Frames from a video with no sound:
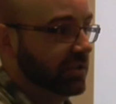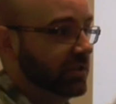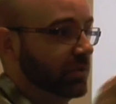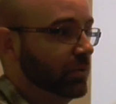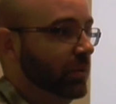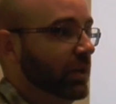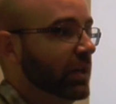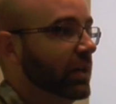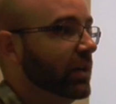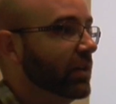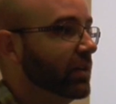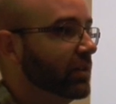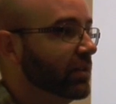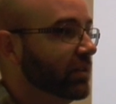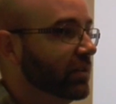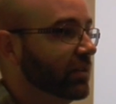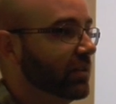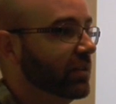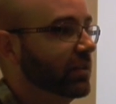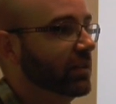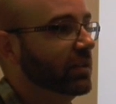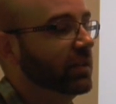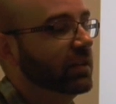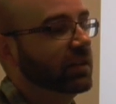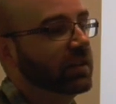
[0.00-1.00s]
is quicker.
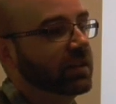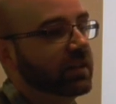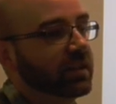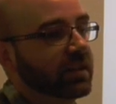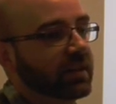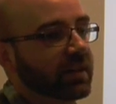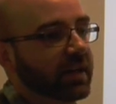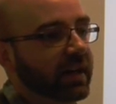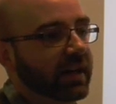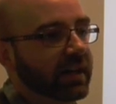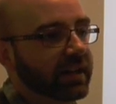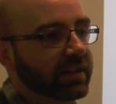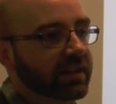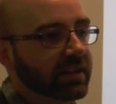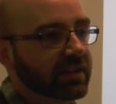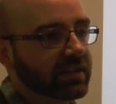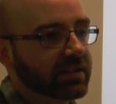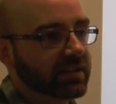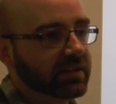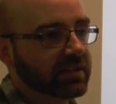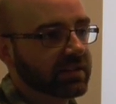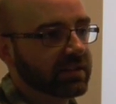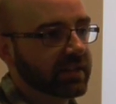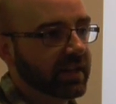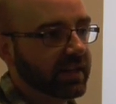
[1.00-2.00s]
And there's
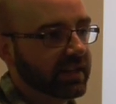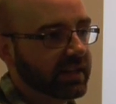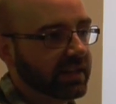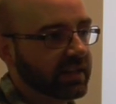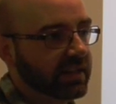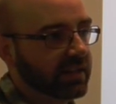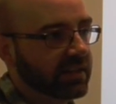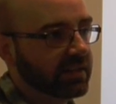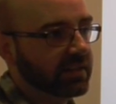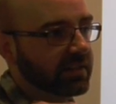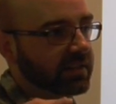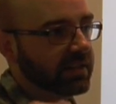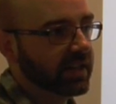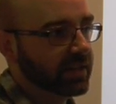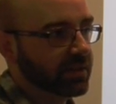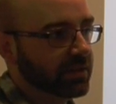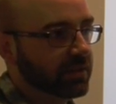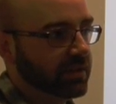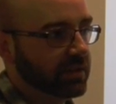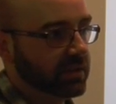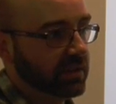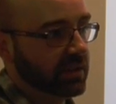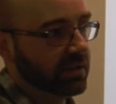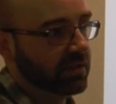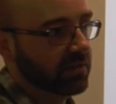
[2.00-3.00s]
a study in a
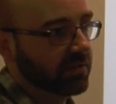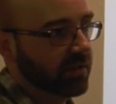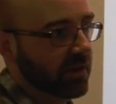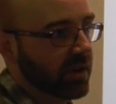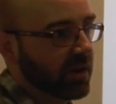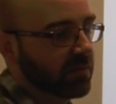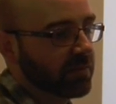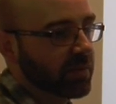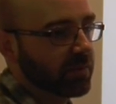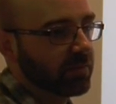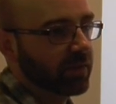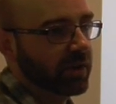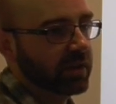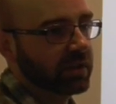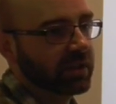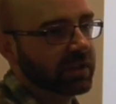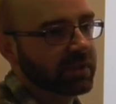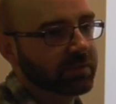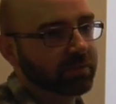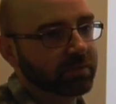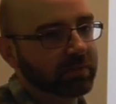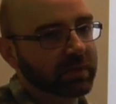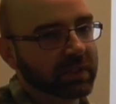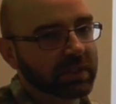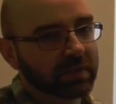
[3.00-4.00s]
naturalistic environment by
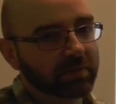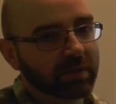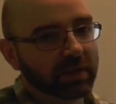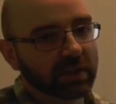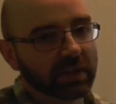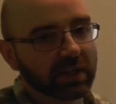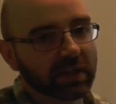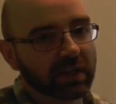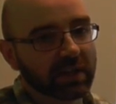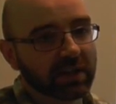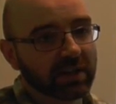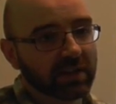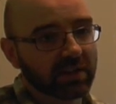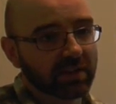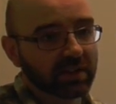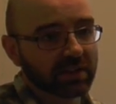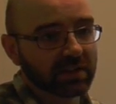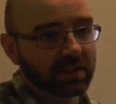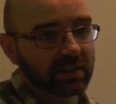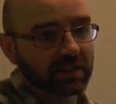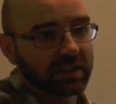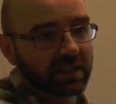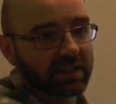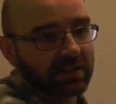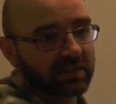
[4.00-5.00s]
Liz Pelicano that
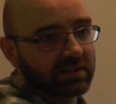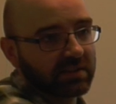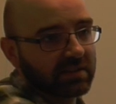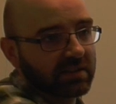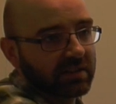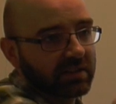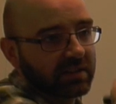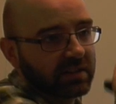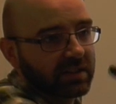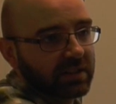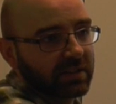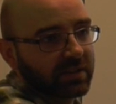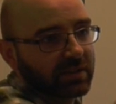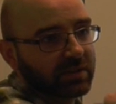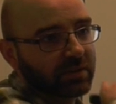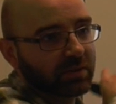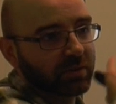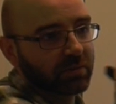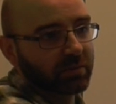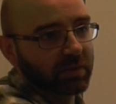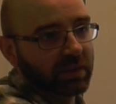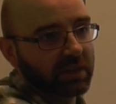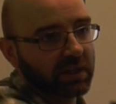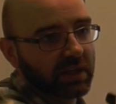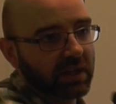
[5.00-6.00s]
suggests that this
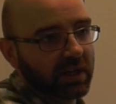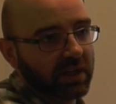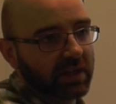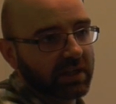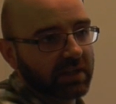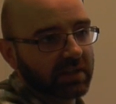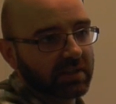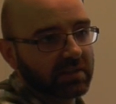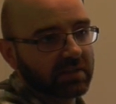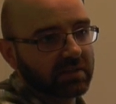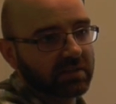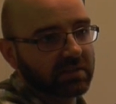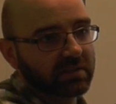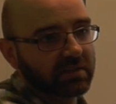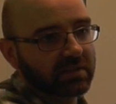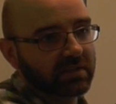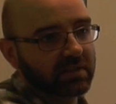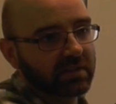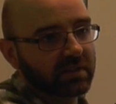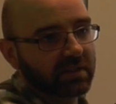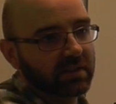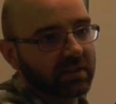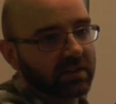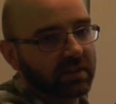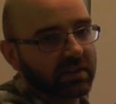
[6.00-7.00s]
could be the case.
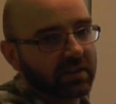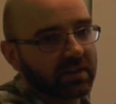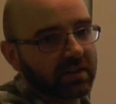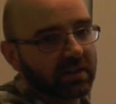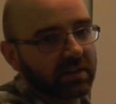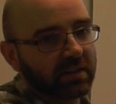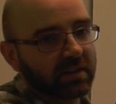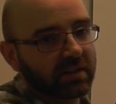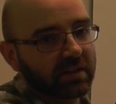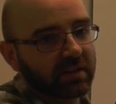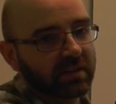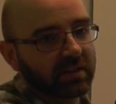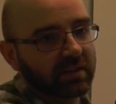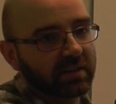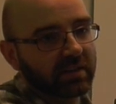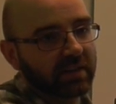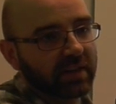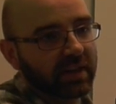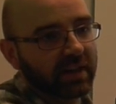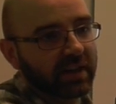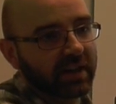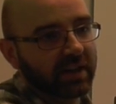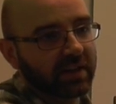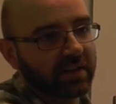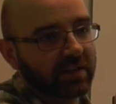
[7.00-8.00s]

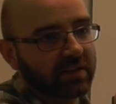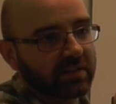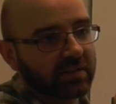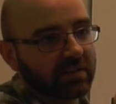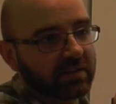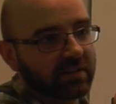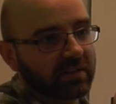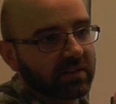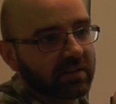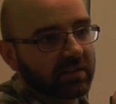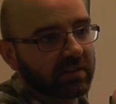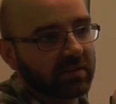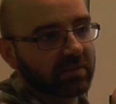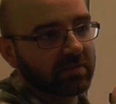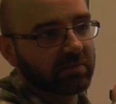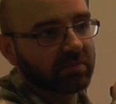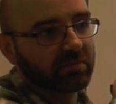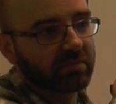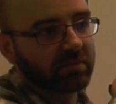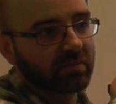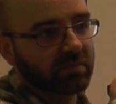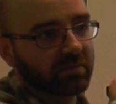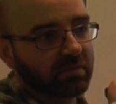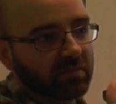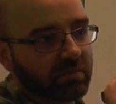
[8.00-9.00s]
That,
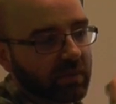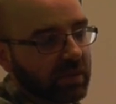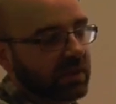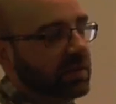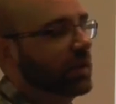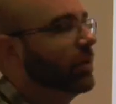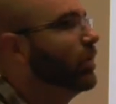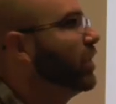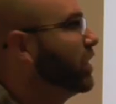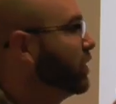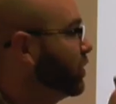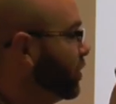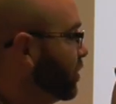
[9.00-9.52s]
well, I won't